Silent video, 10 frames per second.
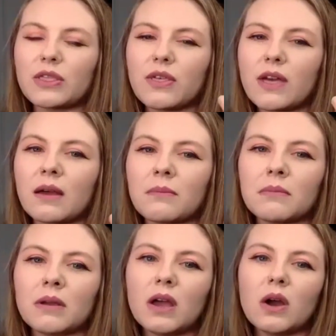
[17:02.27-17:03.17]
them,
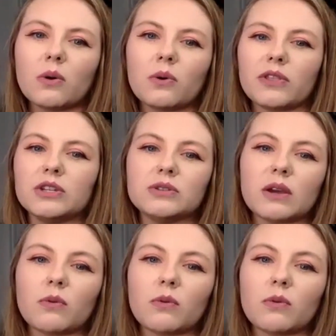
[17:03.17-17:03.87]
or they do like what